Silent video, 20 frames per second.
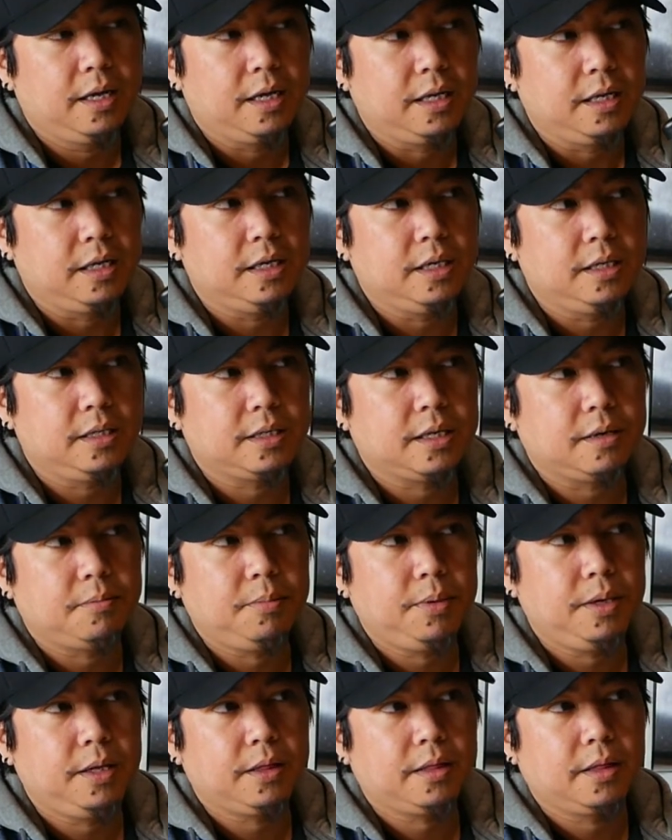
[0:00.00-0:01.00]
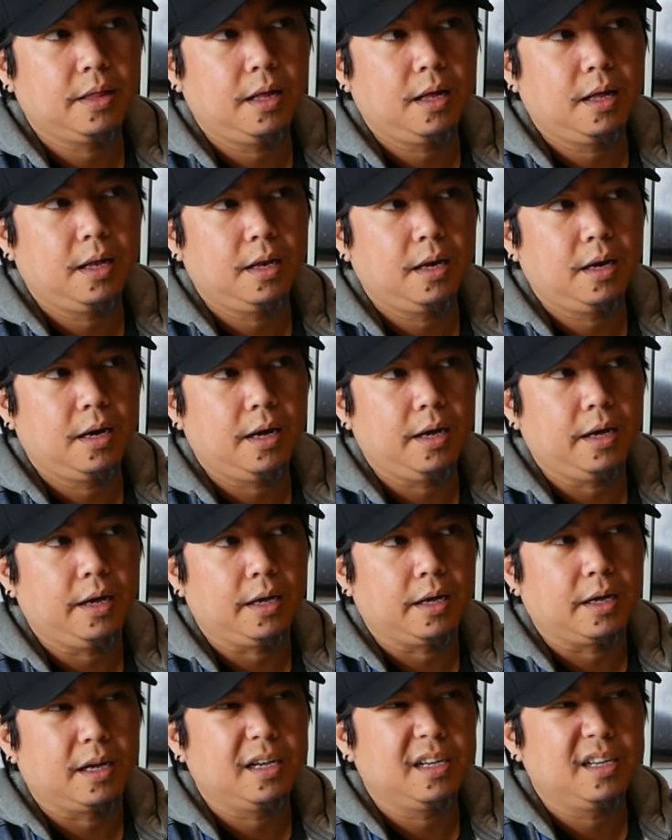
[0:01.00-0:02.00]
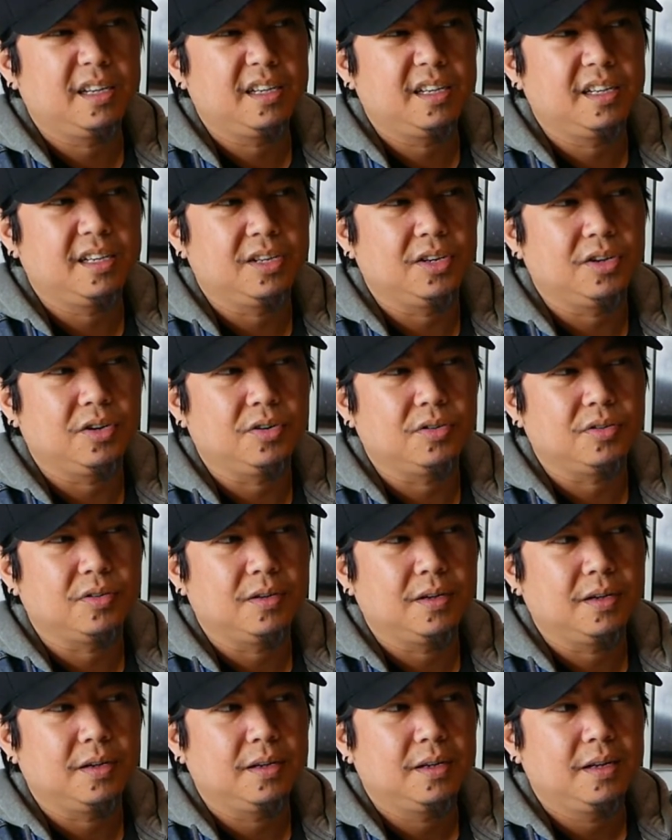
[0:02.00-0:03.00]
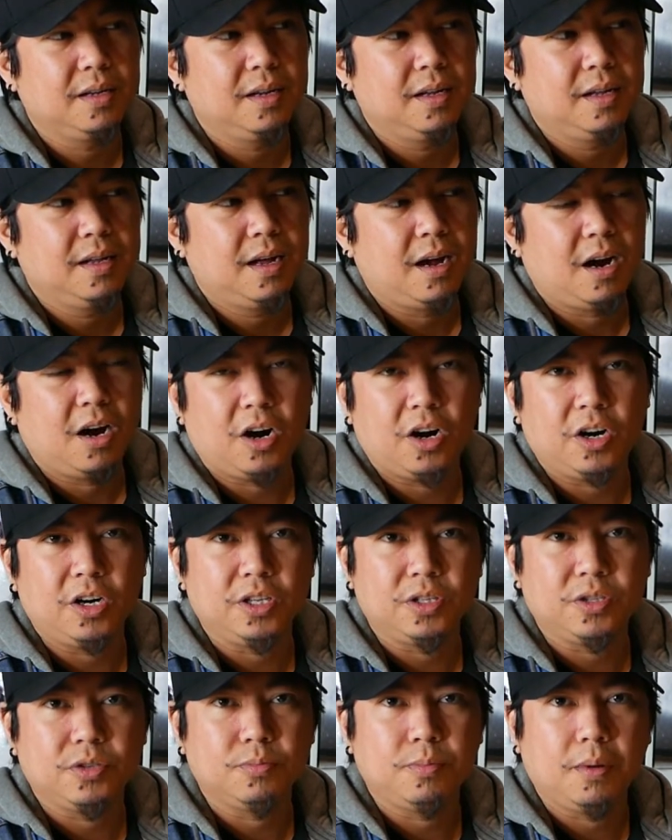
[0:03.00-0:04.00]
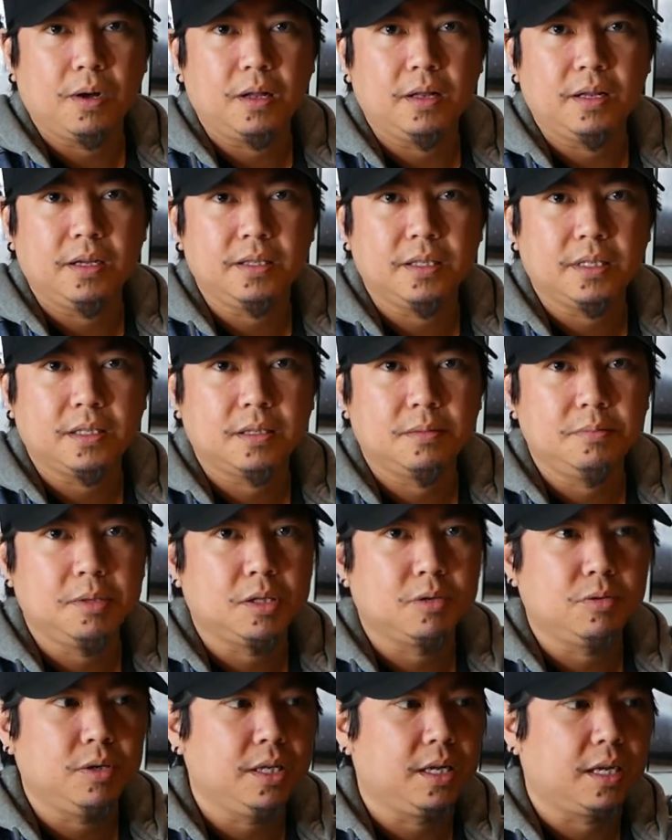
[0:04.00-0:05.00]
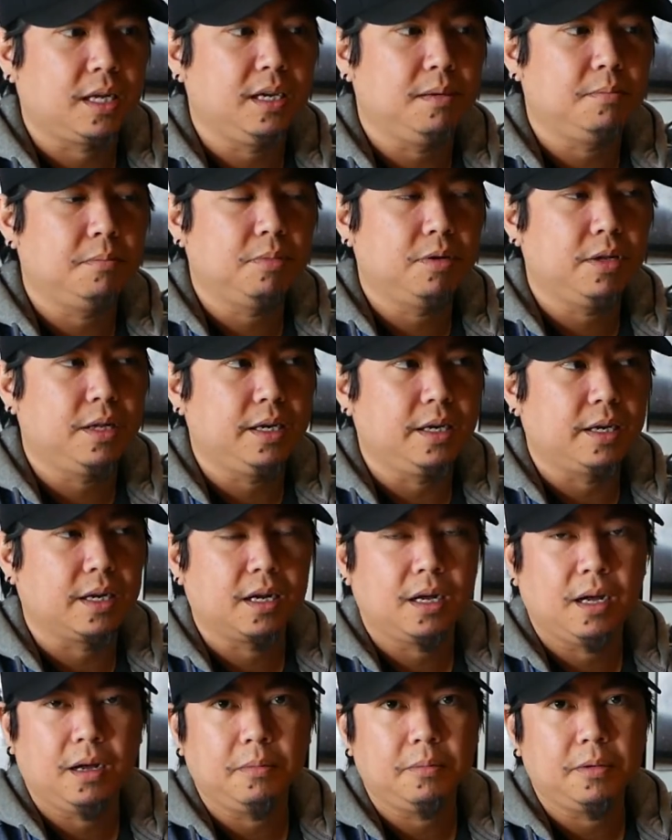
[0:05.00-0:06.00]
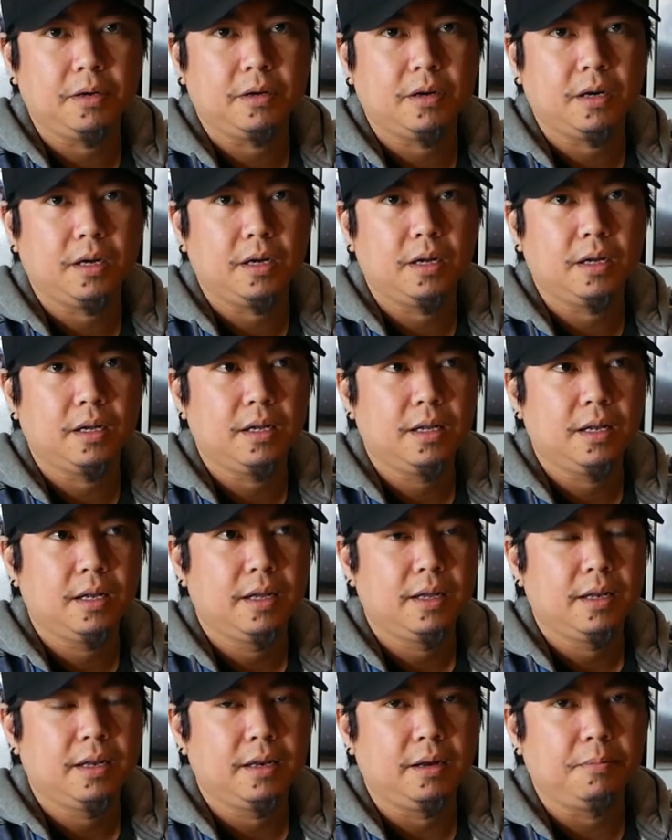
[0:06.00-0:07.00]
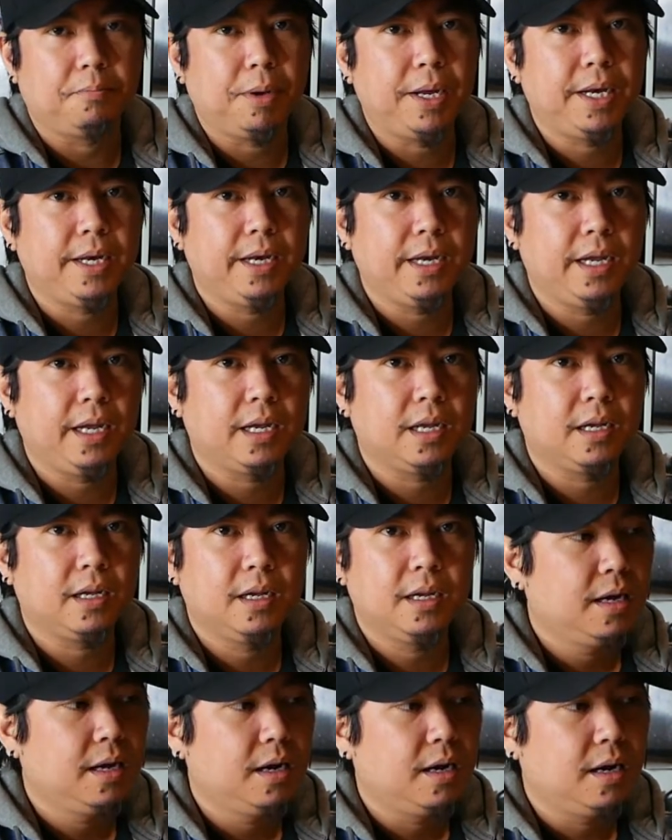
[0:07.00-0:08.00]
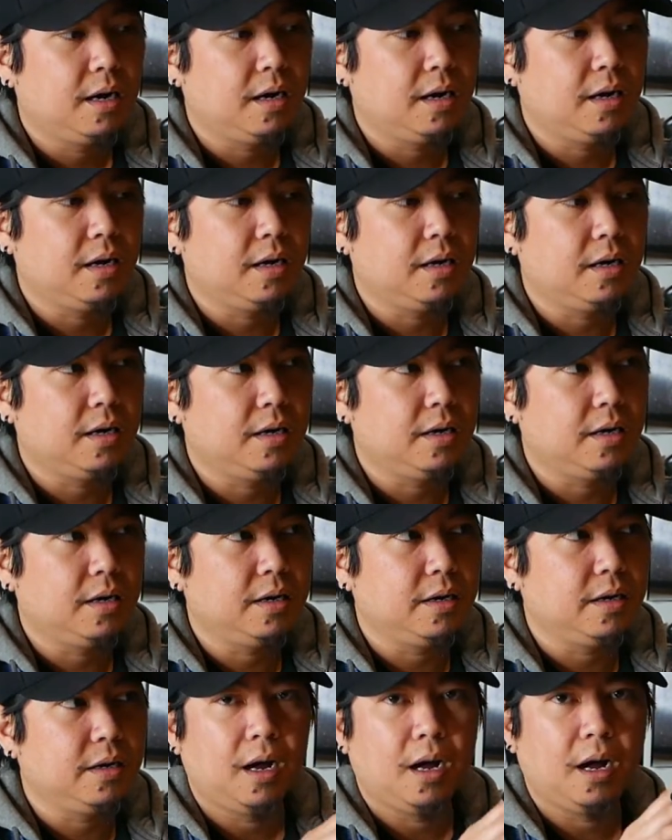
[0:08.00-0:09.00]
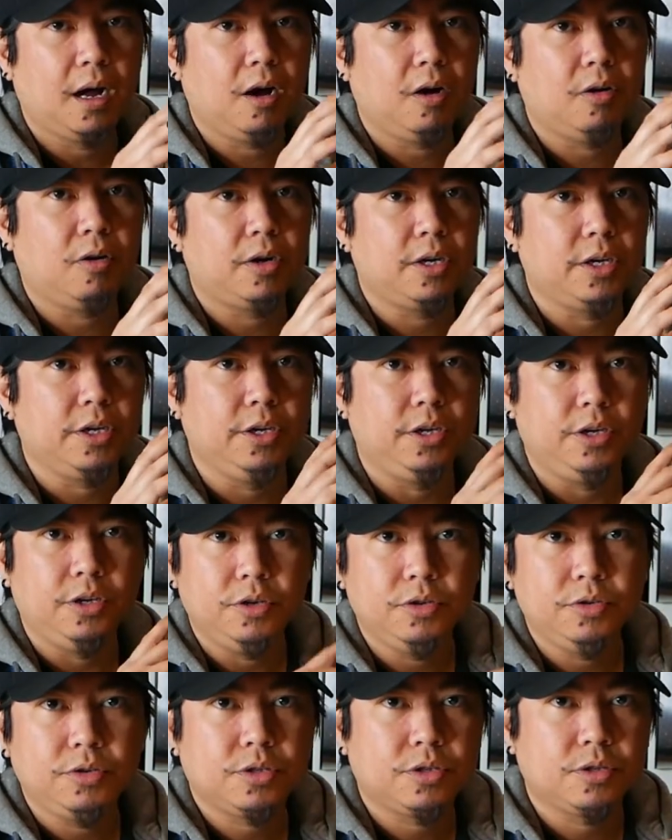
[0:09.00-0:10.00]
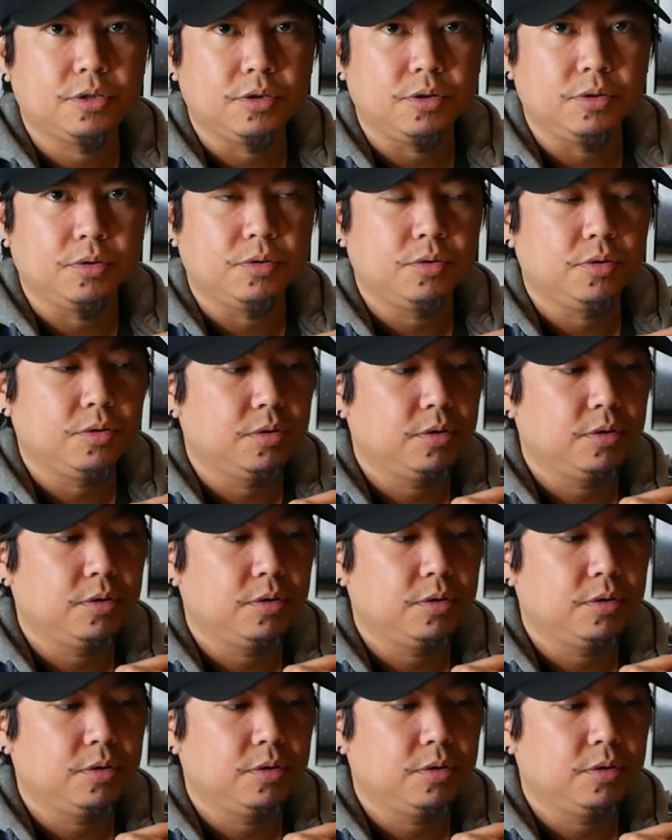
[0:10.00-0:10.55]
It's a bit like, you know, hard to balance between the gimbal and the camera depending on how are you used to